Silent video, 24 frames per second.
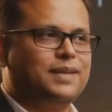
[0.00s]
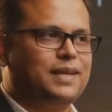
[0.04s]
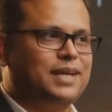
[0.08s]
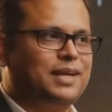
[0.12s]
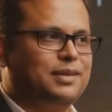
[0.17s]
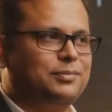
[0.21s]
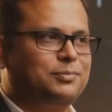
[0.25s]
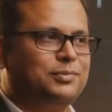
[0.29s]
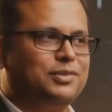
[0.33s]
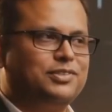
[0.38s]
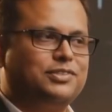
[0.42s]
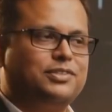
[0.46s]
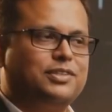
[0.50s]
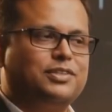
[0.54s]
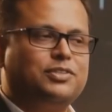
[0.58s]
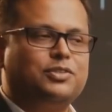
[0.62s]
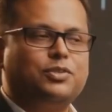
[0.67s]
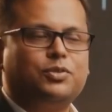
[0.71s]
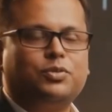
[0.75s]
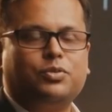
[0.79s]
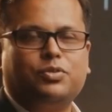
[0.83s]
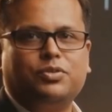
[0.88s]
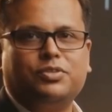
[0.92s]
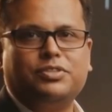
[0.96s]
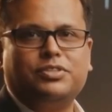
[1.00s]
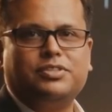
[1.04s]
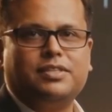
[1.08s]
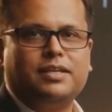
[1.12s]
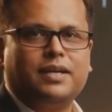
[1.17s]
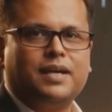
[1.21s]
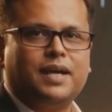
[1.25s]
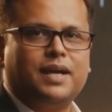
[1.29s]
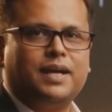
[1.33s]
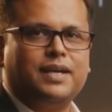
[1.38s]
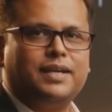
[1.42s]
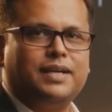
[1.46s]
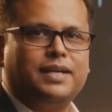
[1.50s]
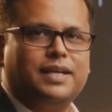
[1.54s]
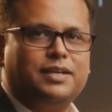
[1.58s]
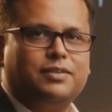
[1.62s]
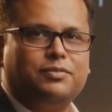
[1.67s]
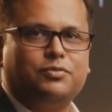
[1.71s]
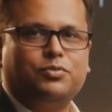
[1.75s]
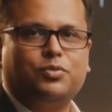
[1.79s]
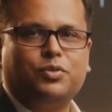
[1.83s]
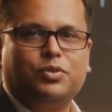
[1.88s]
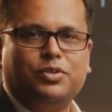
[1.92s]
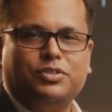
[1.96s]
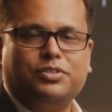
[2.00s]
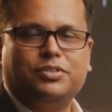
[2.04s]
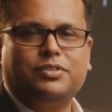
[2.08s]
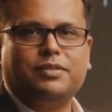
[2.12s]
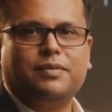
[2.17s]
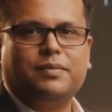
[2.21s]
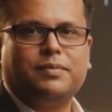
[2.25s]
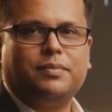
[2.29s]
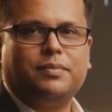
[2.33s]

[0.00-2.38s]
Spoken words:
and business rules are enforced.